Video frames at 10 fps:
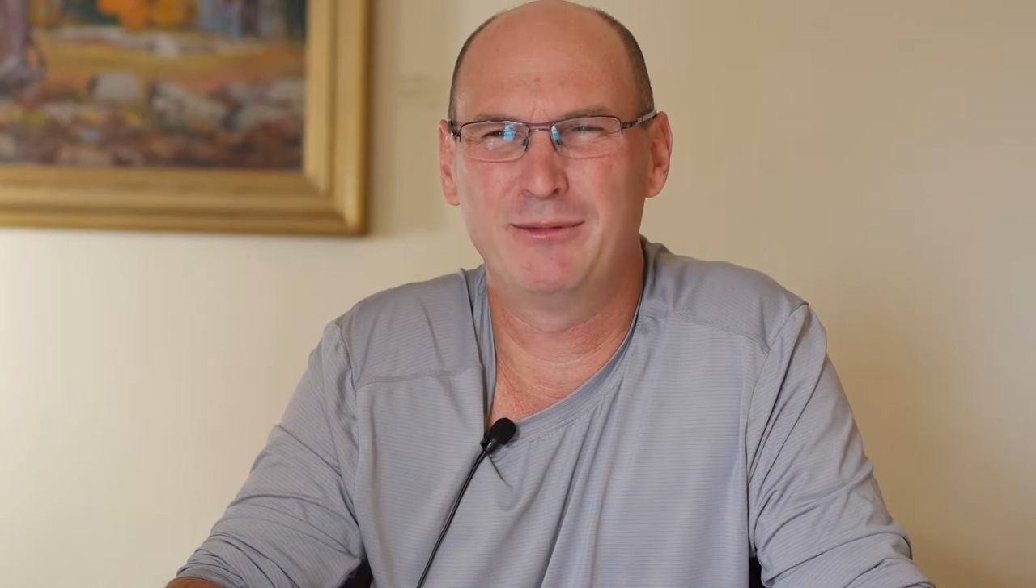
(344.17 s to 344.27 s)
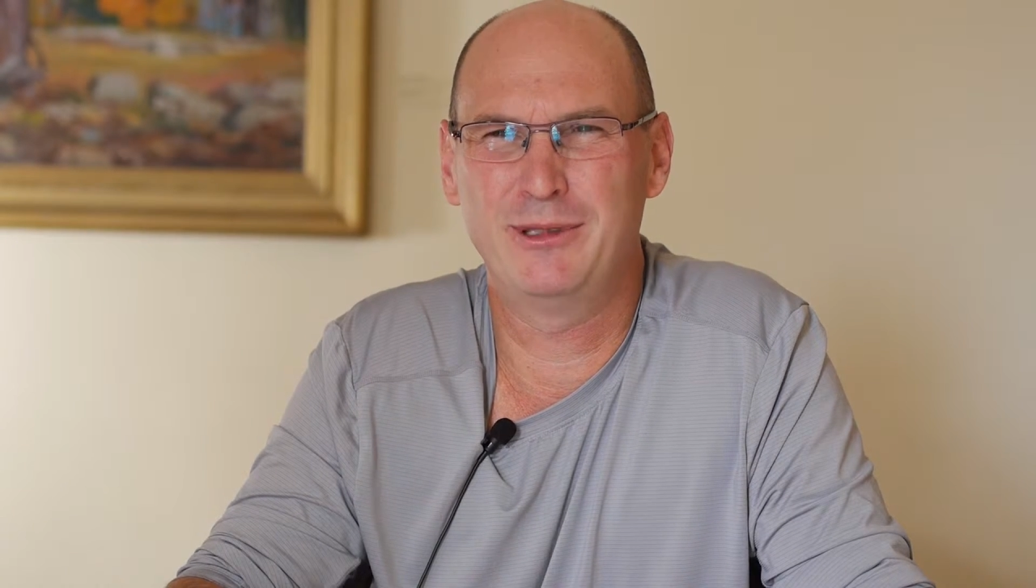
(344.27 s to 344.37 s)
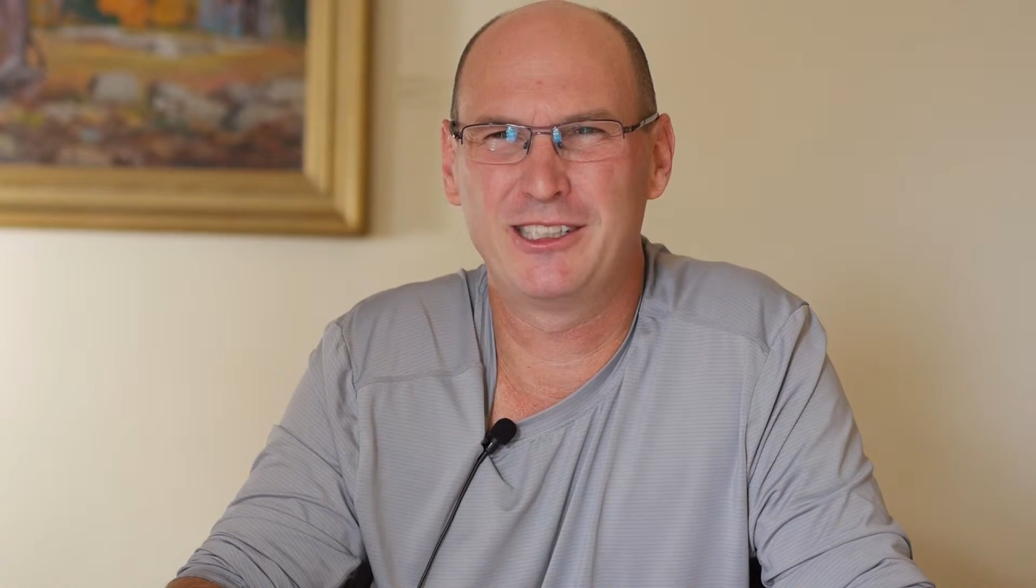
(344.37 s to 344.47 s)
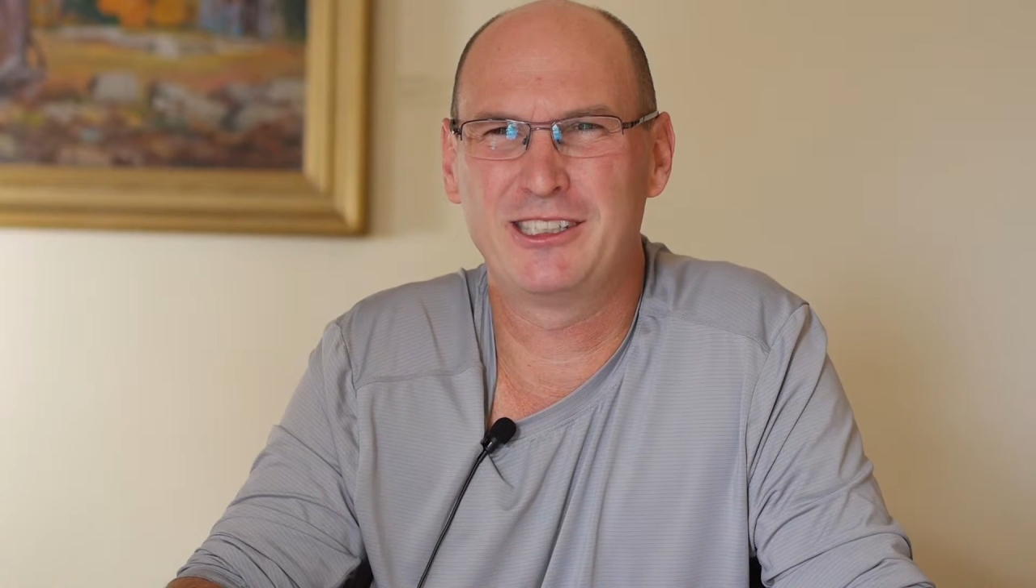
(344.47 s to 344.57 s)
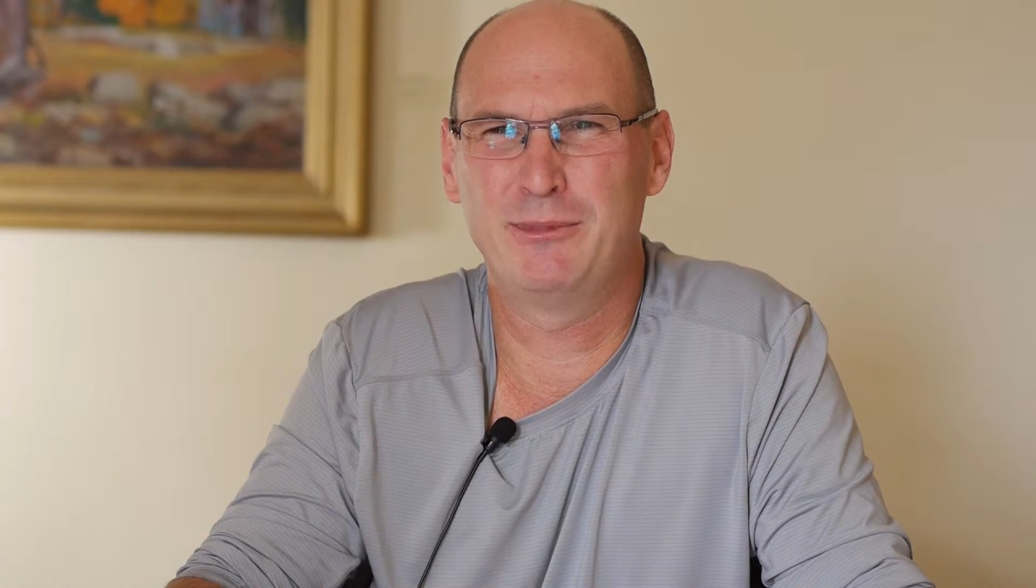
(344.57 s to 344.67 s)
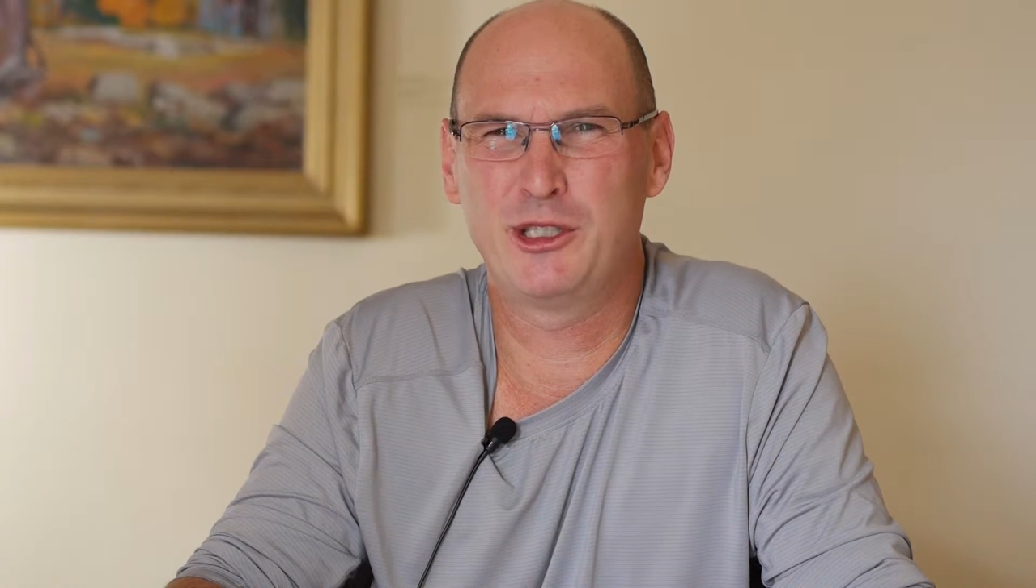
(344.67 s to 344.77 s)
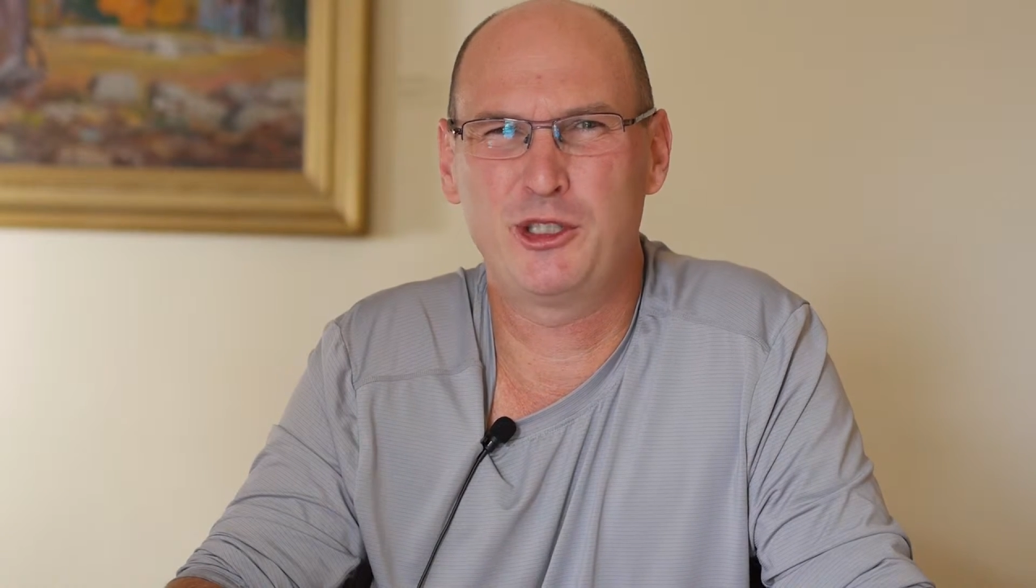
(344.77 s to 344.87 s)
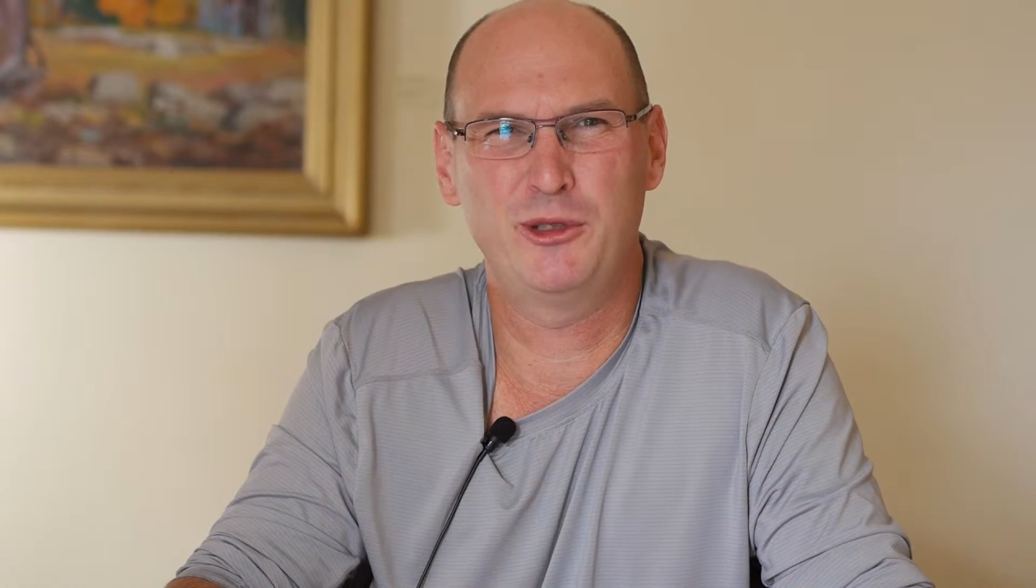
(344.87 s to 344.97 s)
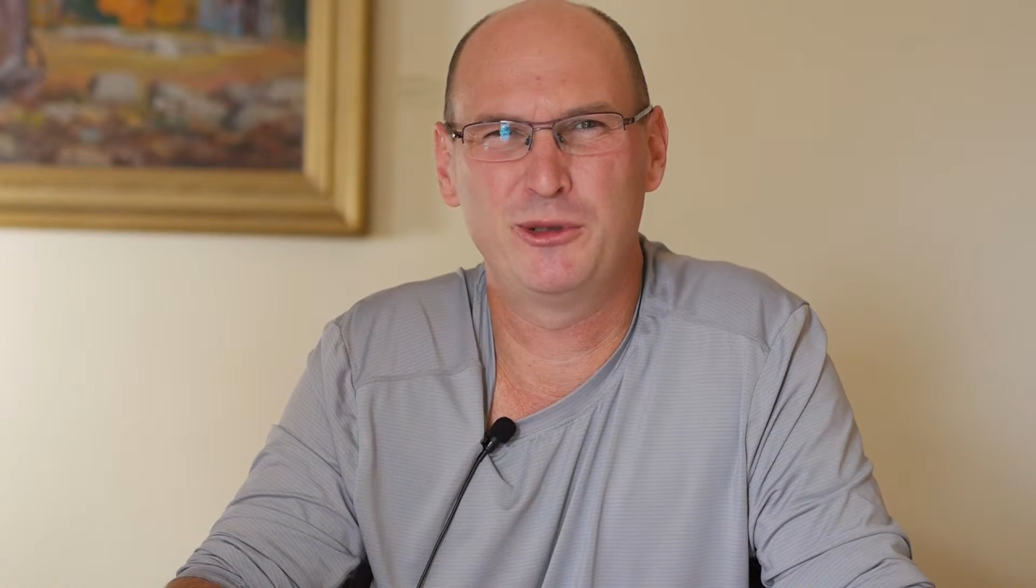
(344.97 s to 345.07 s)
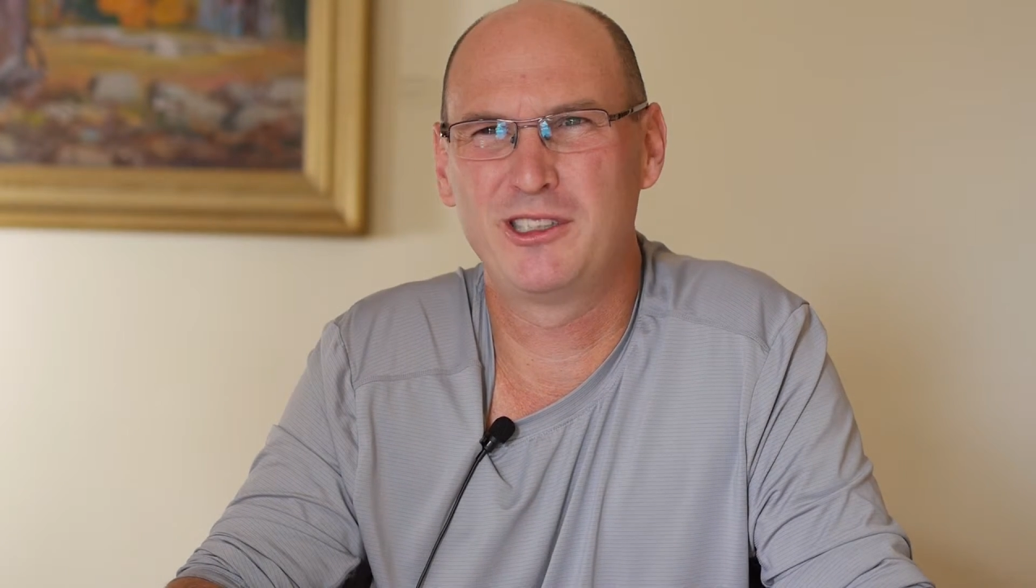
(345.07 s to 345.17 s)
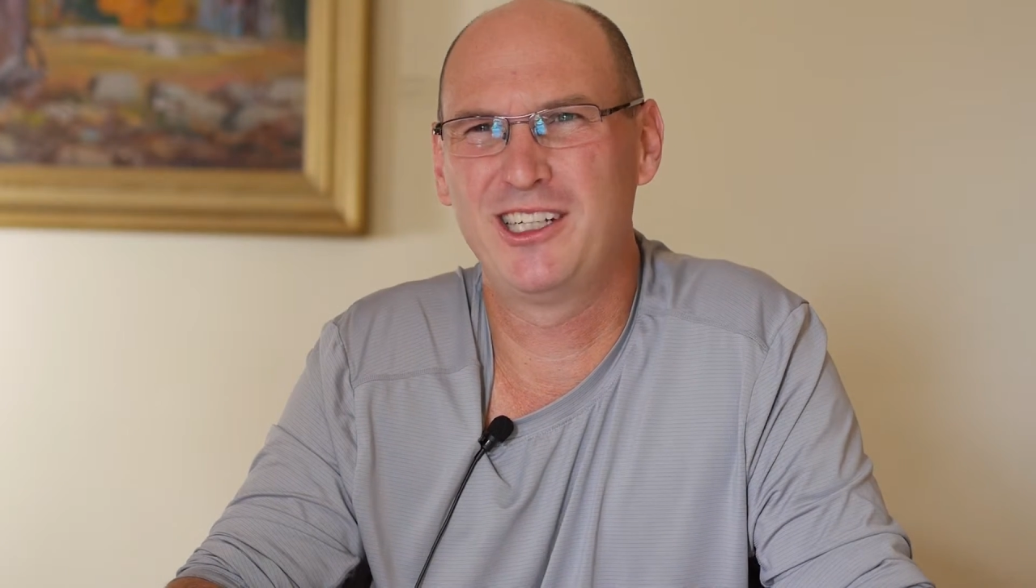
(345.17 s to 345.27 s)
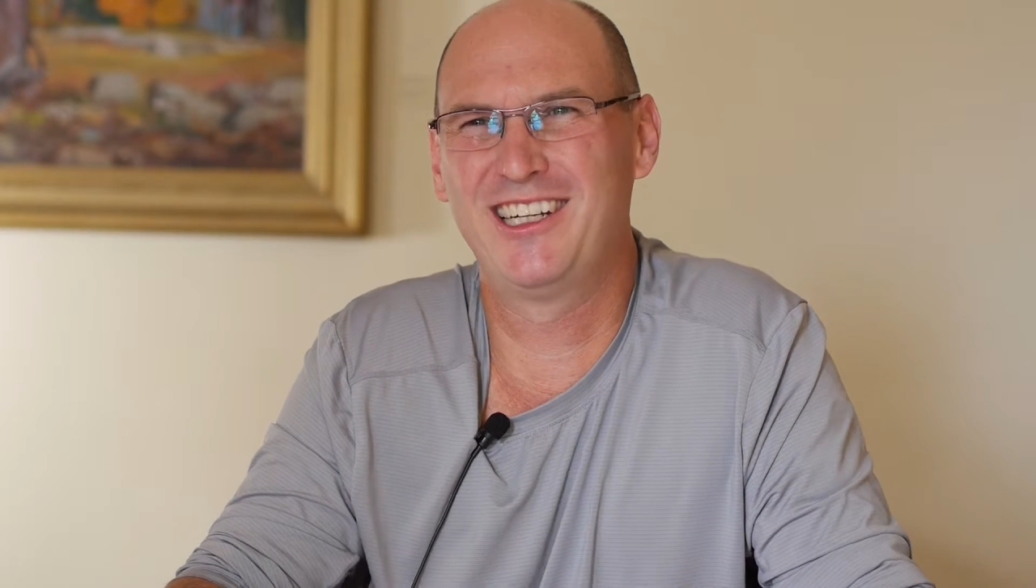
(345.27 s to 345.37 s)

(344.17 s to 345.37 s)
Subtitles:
to be some issues.